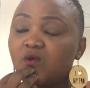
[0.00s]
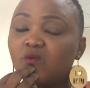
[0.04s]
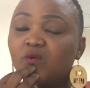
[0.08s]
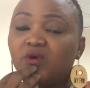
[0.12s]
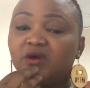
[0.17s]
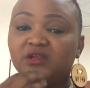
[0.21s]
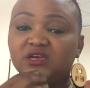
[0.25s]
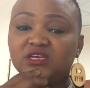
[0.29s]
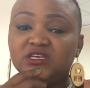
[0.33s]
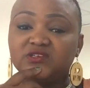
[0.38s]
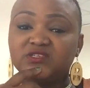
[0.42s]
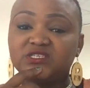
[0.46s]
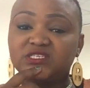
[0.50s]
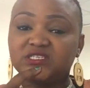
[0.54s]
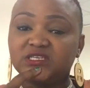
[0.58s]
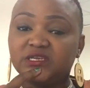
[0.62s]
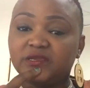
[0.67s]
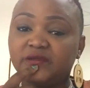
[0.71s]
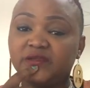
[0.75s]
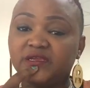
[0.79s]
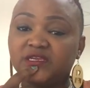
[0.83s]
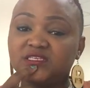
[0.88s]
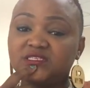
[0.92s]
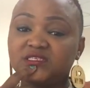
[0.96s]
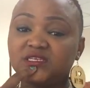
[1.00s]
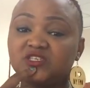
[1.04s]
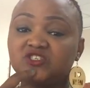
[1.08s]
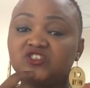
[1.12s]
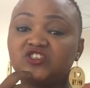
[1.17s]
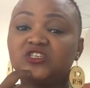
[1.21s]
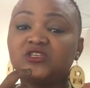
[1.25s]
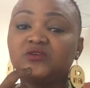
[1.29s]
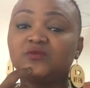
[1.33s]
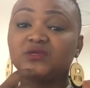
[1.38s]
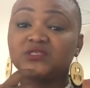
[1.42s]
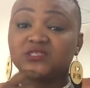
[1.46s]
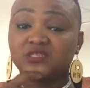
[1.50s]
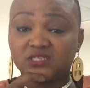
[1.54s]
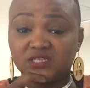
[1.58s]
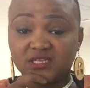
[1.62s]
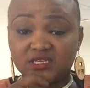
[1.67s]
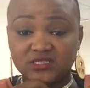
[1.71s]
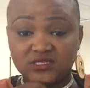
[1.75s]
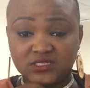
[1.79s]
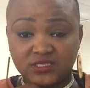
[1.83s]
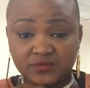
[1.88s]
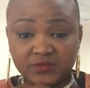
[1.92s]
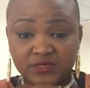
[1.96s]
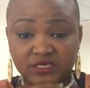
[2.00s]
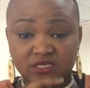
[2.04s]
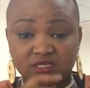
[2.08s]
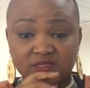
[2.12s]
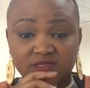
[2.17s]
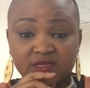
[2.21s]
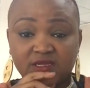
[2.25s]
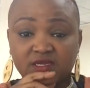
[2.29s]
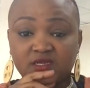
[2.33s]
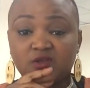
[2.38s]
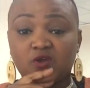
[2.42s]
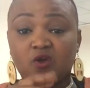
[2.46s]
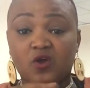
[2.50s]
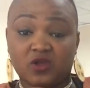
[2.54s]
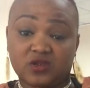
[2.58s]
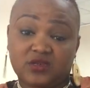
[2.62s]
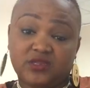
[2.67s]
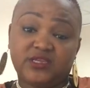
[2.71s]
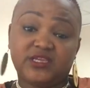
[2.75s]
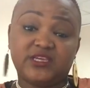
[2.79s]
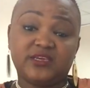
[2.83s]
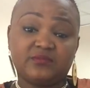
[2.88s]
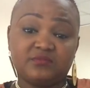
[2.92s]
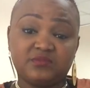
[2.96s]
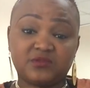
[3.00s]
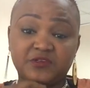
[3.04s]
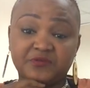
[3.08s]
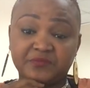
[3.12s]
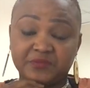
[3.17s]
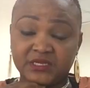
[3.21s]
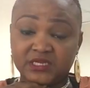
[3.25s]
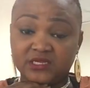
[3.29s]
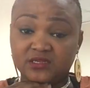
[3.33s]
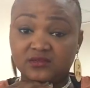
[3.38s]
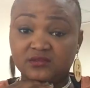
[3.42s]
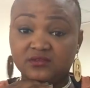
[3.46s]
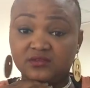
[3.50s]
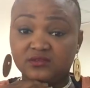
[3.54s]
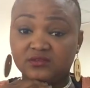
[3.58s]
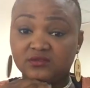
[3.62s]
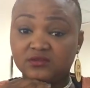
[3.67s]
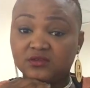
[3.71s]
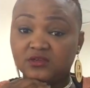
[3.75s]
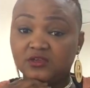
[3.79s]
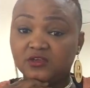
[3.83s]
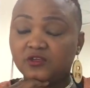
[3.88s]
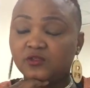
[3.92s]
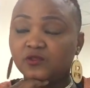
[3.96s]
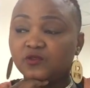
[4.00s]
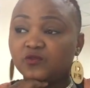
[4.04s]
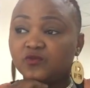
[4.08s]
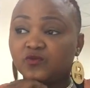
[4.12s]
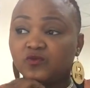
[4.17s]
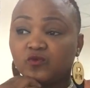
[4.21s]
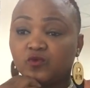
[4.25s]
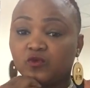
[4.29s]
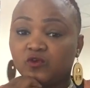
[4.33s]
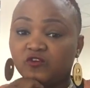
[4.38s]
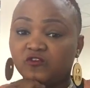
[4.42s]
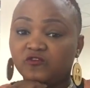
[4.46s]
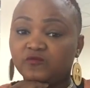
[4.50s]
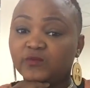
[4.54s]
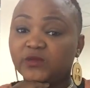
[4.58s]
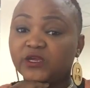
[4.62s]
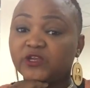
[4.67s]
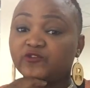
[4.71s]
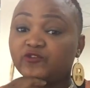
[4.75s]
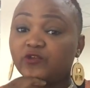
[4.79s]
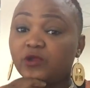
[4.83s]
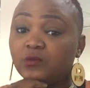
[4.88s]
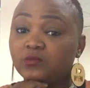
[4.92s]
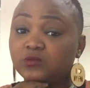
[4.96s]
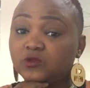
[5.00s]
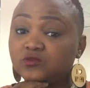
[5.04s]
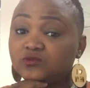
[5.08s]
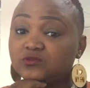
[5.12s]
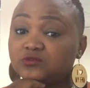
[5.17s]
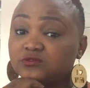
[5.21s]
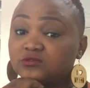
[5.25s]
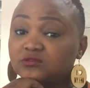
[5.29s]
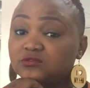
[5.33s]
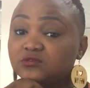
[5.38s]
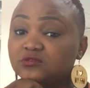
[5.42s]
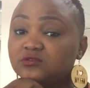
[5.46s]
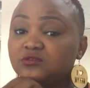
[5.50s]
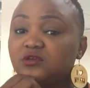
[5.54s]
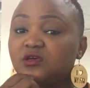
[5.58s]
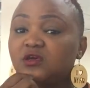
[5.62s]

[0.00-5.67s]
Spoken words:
what I was sharing essentially was a testimony that God kept me through all of my troubles.